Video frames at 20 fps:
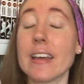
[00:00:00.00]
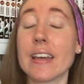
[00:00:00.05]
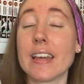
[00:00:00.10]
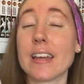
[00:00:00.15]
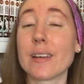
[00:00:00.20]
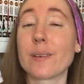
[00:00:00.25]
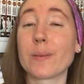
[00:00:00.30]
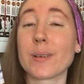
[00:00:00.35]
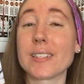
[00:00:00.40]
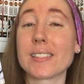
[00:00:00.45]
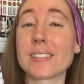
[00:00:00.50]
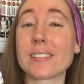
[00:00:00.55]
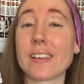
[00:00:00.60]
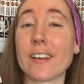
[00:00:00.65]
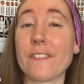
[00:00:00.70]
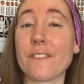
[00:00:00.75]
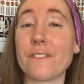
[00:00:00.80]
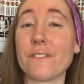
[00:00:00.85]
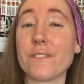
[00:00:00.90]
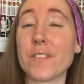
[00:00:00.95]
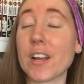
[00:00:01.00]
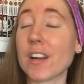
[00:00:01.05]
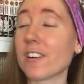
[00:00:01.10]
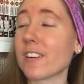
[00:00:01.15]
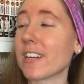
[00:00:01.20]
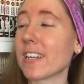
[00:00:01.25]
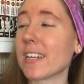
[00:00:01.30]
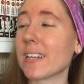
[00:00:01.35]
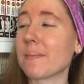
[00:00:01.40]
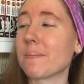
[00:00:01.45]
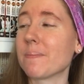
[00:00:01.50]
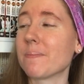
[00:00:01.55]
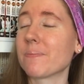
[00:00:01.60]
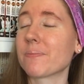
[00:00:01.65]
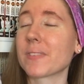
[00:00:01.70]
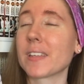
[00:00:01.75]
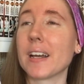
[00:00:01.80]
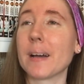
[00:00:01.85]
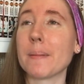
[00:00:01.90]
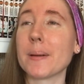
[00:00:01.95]
It was
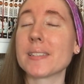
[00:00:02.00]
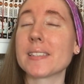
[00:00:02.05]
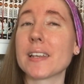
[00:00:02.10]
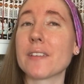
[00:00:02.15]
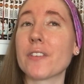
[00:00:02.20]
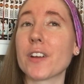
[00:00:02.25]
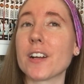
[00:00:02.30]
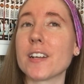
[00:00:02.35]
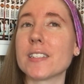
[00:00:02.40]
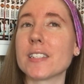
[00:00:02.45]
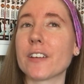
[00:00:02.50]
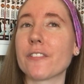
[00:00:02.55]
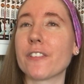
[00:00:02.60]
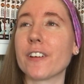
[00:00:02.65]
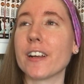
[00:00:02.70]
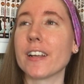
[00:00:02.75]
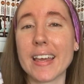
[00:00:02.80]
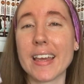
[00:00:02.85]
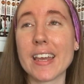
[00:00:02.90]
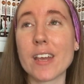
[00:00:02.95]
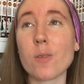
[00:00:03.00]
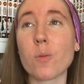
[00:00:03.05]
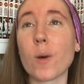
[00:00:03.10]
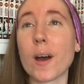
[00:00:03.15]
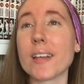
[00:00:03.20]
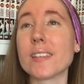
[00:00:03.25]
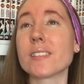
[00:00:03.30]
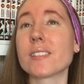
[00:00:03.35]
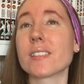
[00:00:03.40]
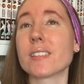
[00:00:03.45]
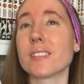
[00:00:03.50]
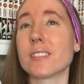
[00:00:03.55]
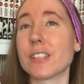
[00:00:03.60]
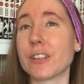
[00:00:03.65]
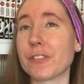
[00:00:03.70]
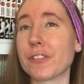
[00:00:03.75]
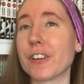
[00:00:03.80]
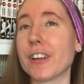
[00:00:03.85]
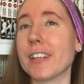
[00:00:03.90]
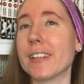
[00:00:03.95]
I must say very different. It was
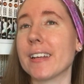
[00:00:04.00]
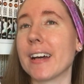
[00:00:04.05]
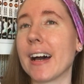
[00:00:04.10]
different.